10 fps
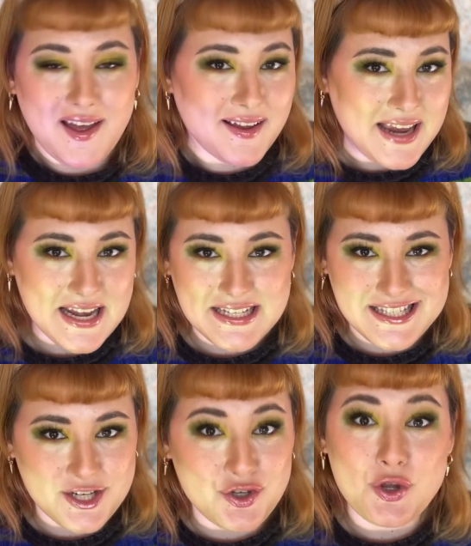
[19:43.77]
Again, it's
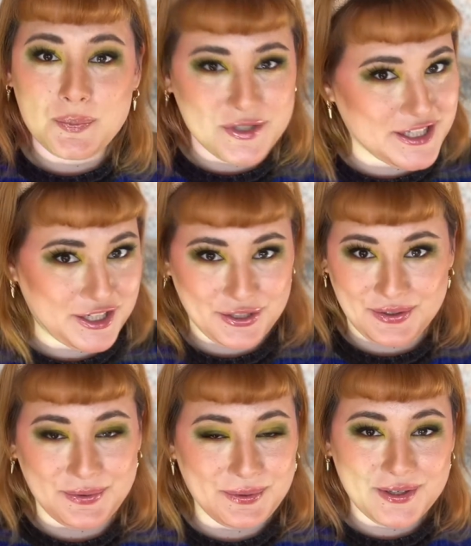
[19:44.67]
in no particular
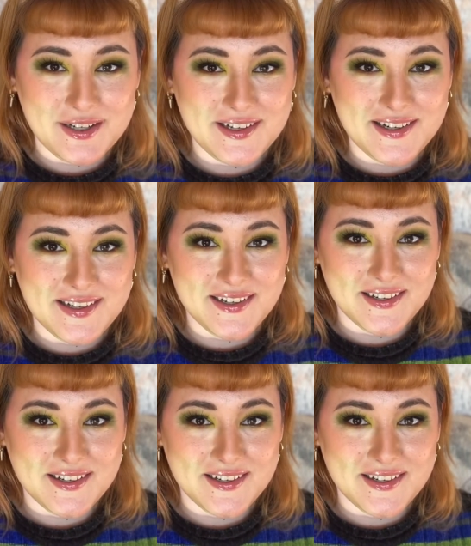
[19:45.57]
order.